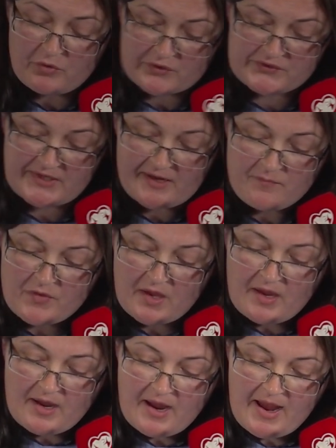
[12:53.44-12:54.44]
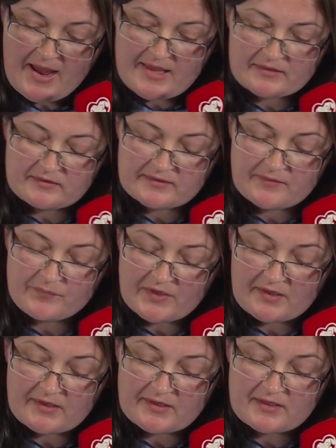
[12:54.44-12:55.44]
birthday, and
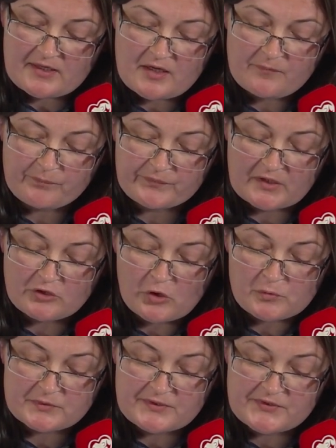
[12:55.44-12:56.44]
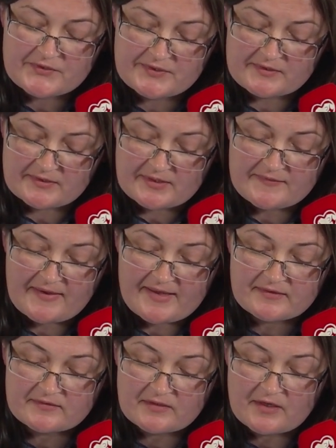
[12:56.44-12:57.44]
he noticed
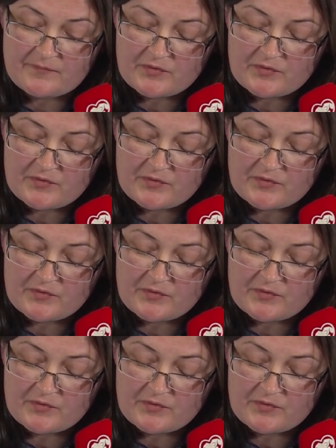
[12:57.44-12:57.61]
that